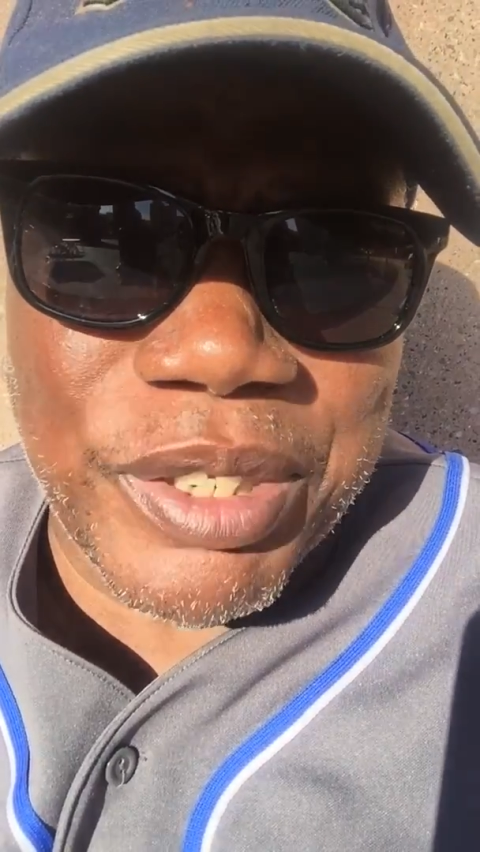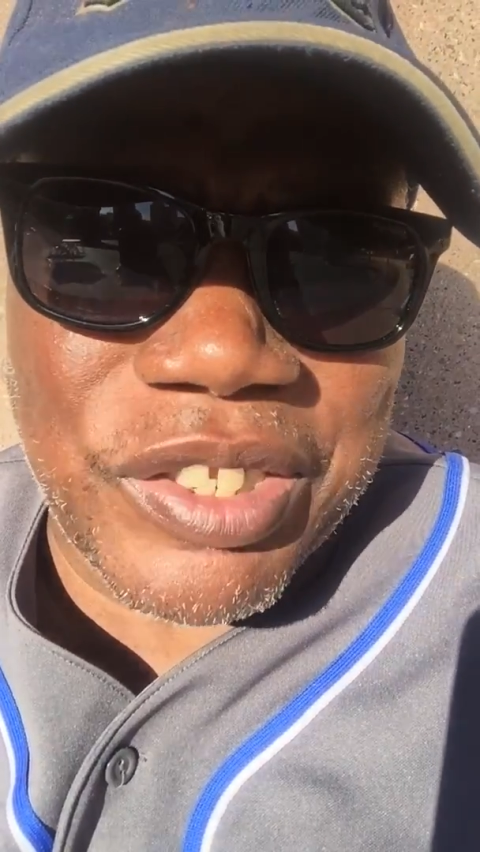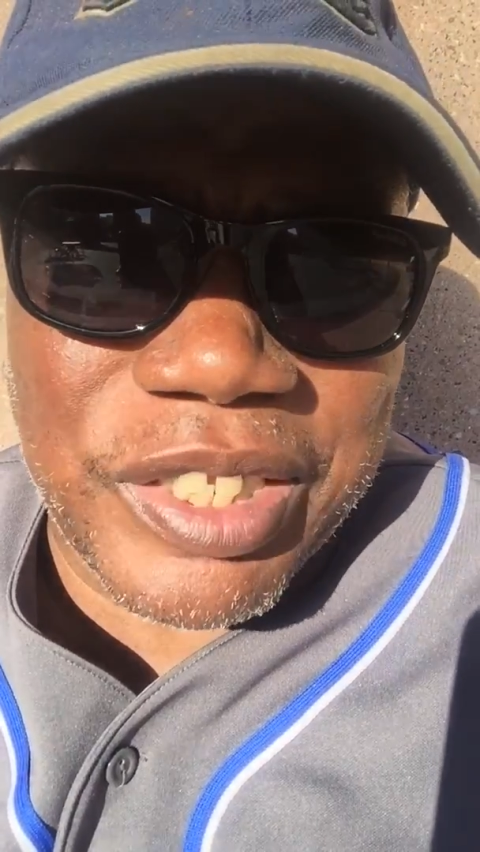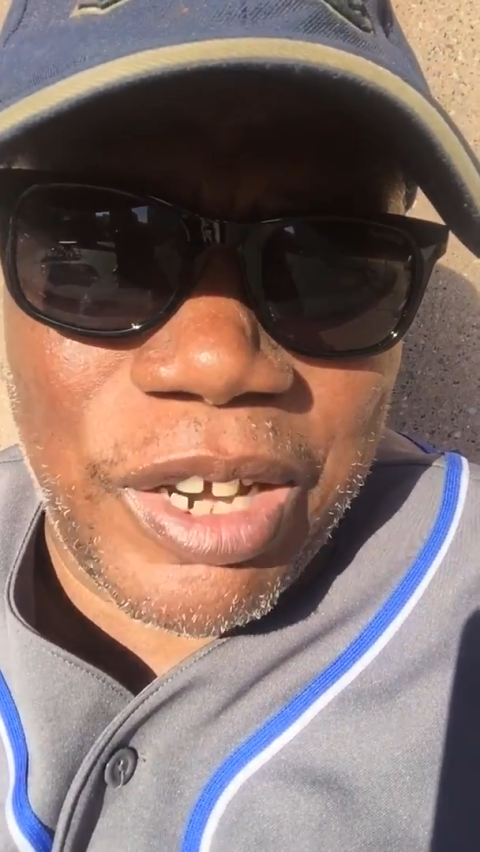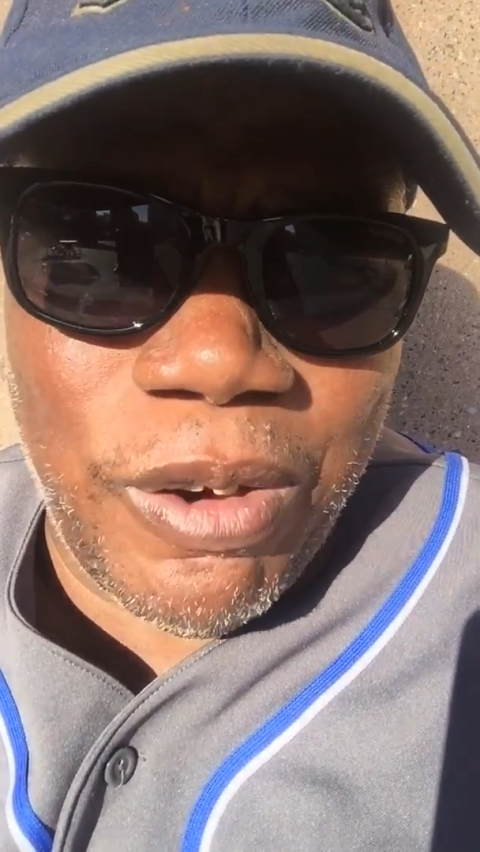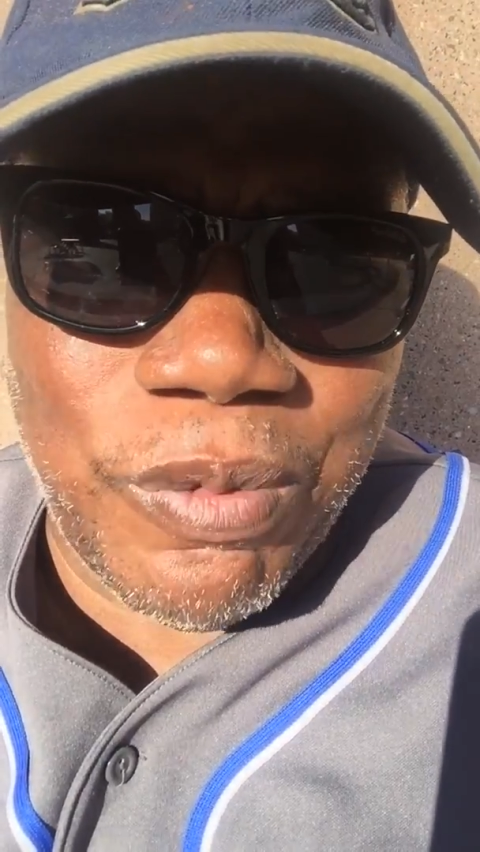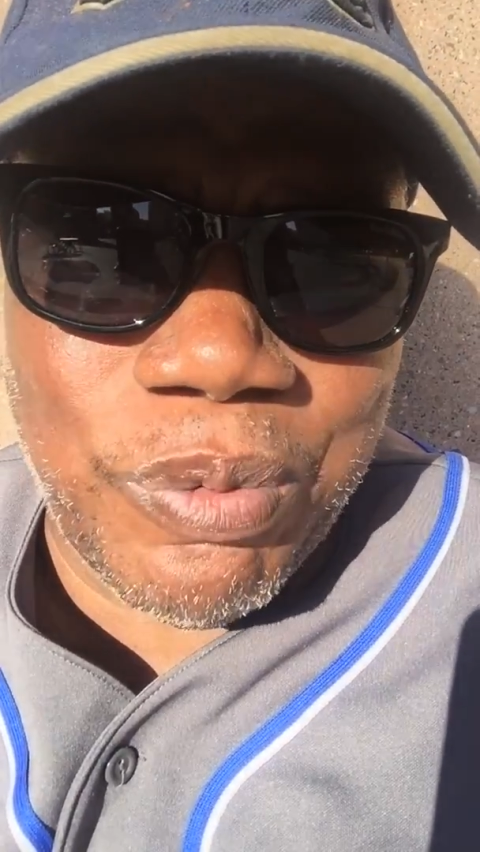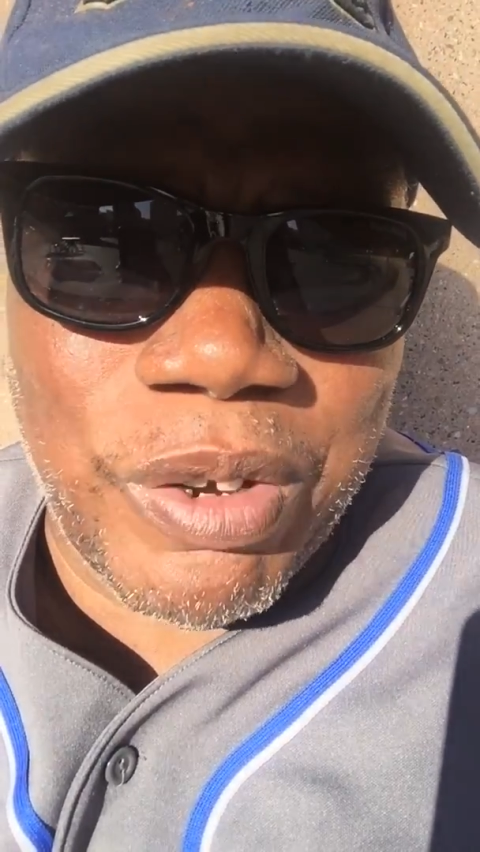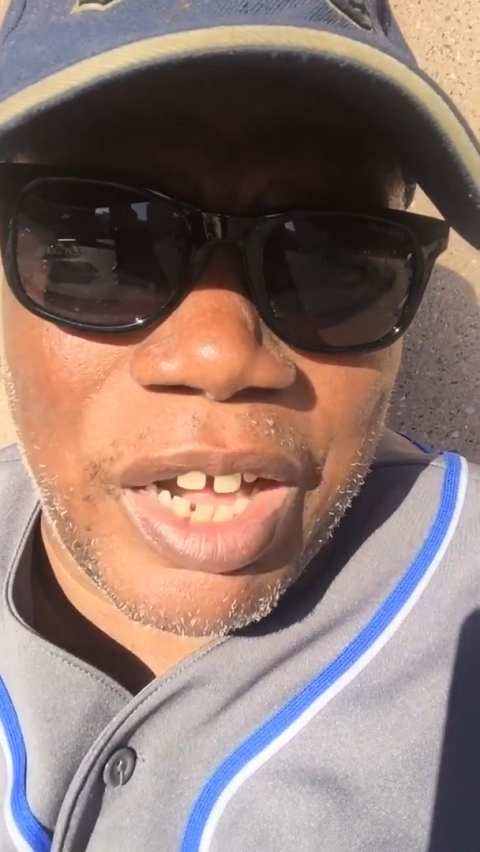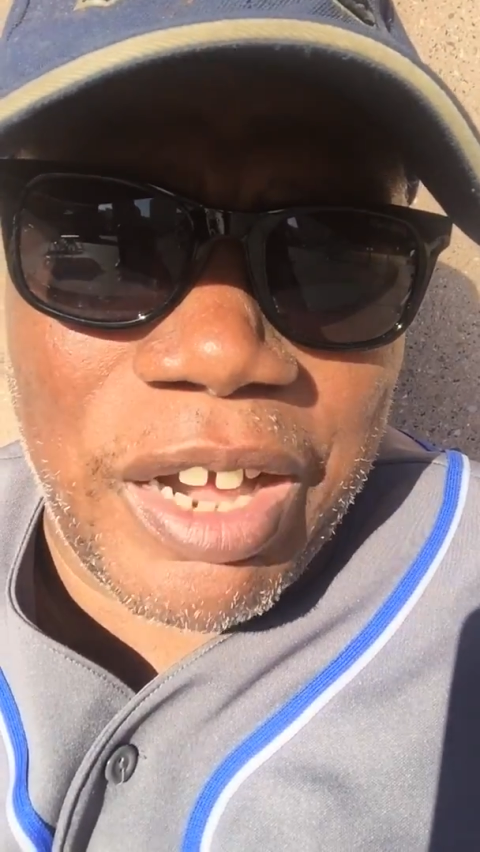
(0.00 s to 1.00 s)
itself
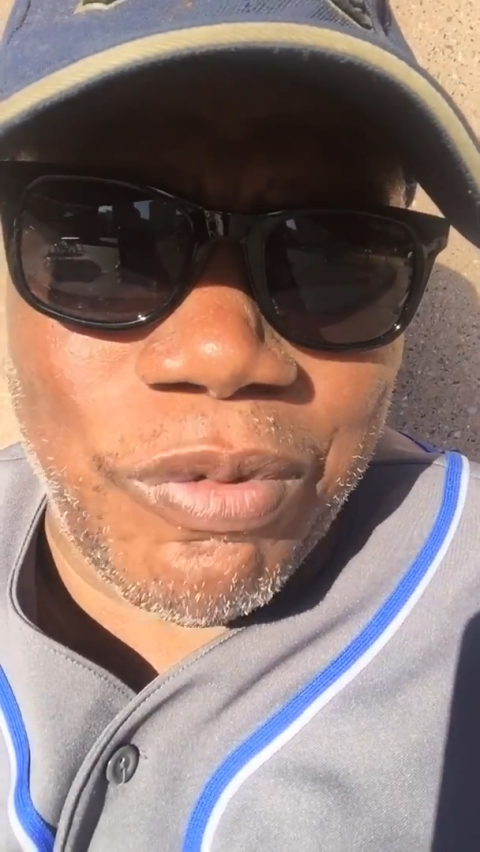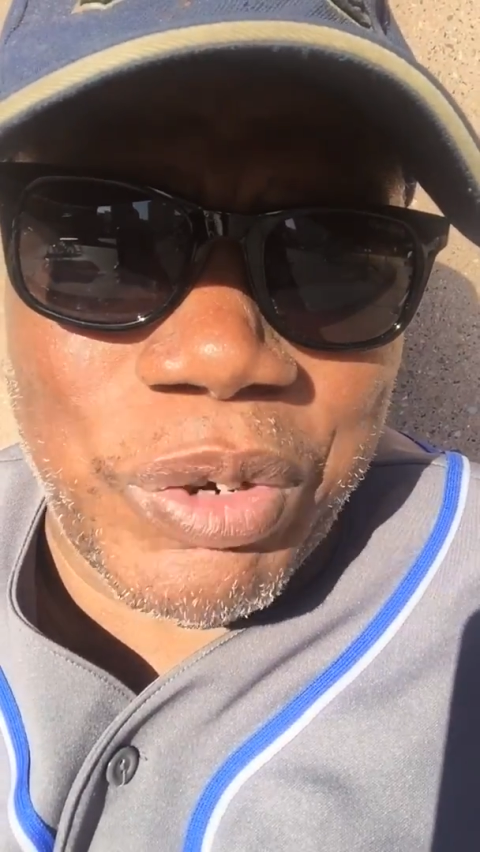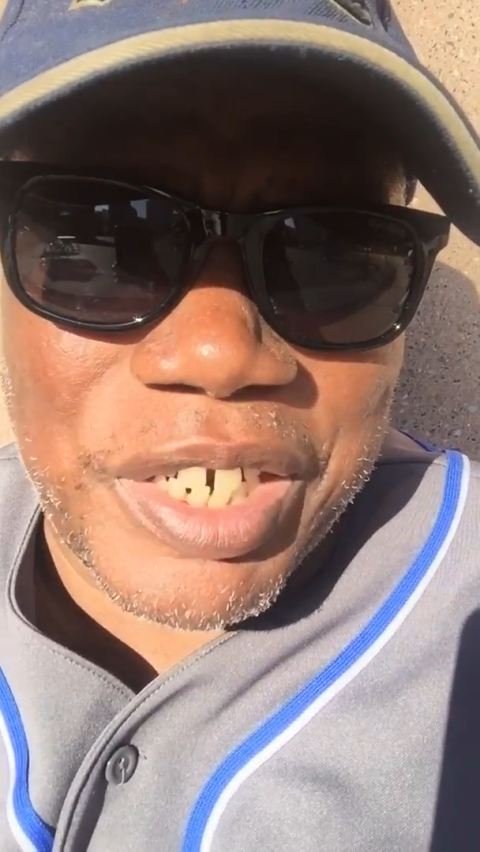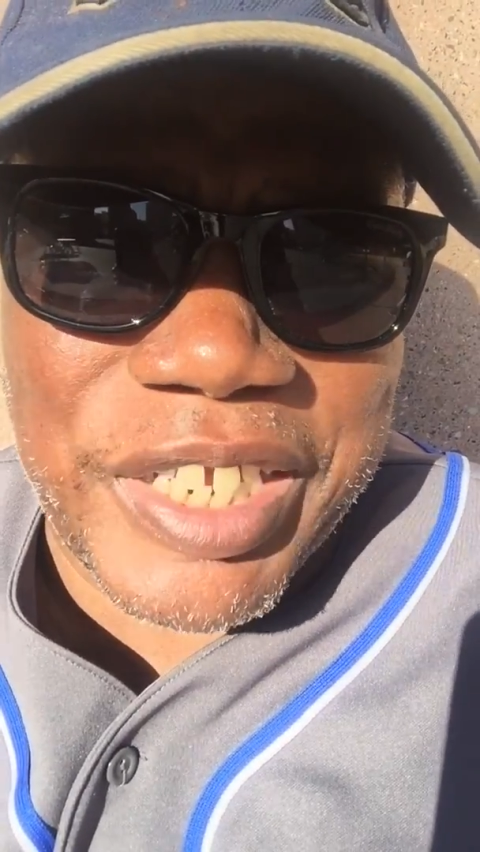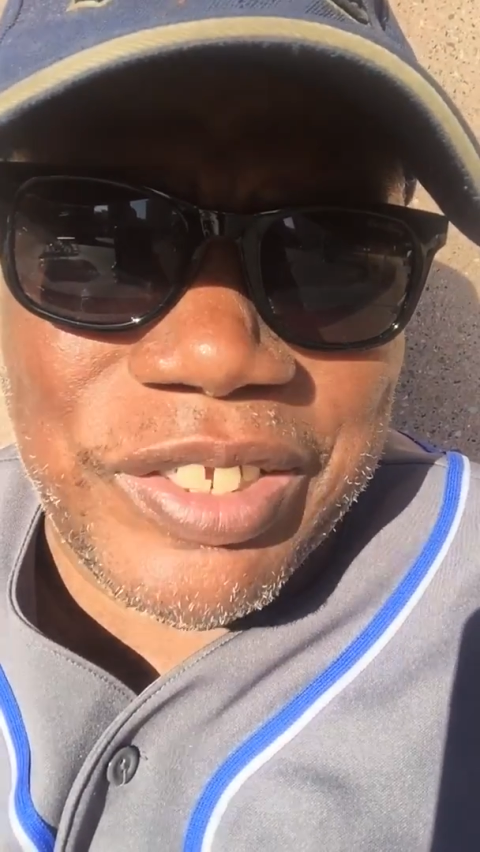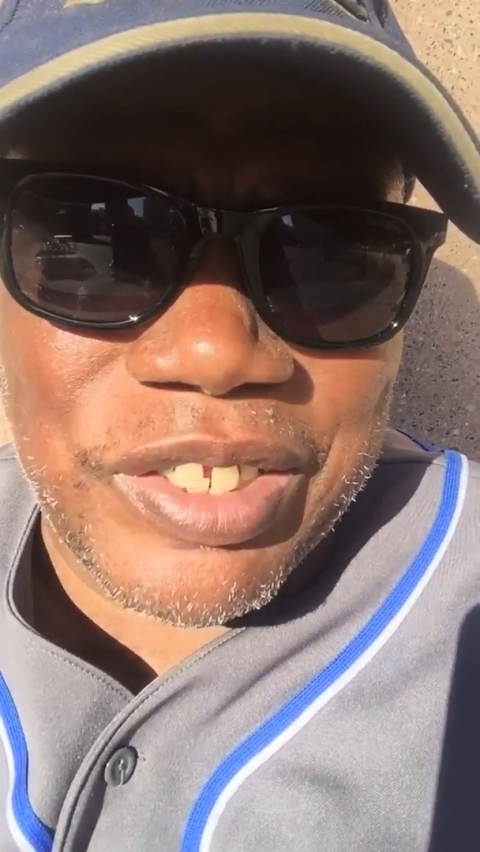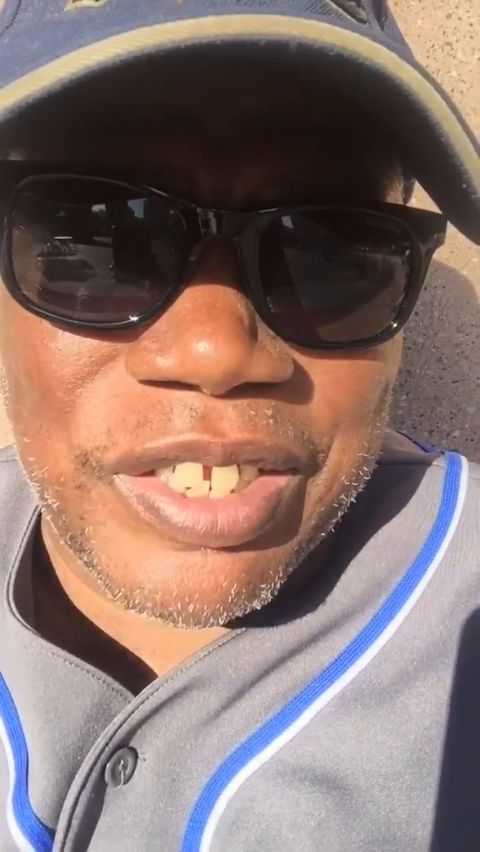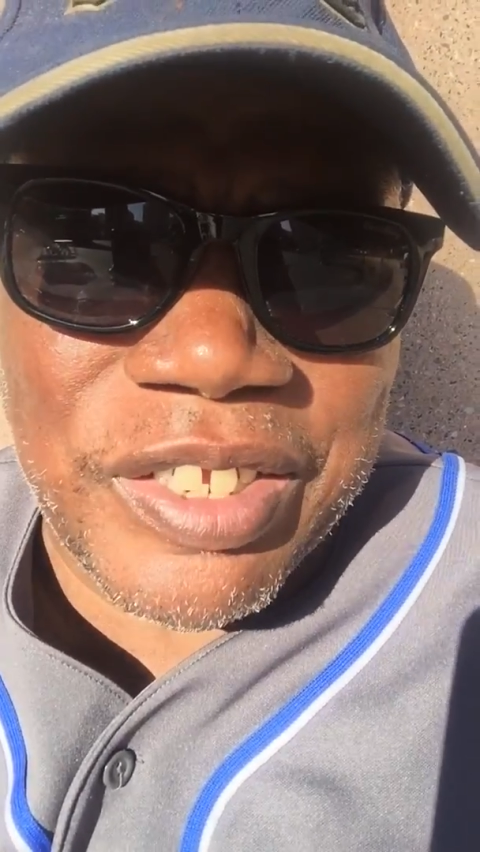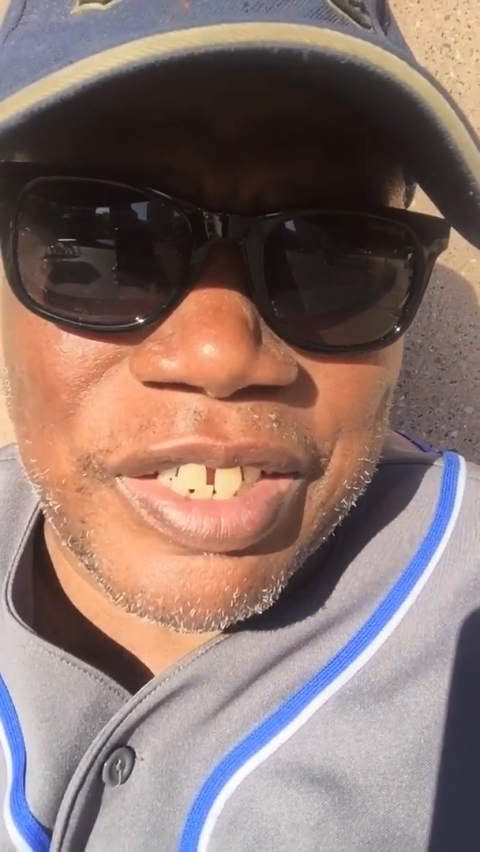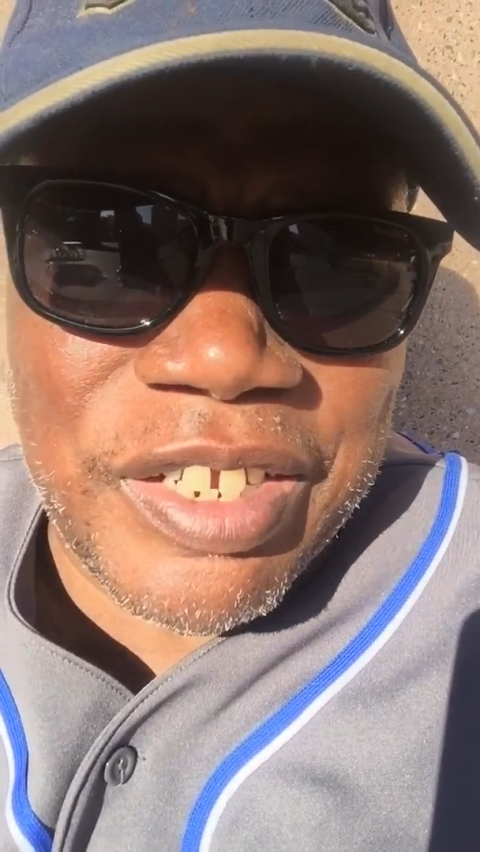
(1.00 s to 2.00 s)
released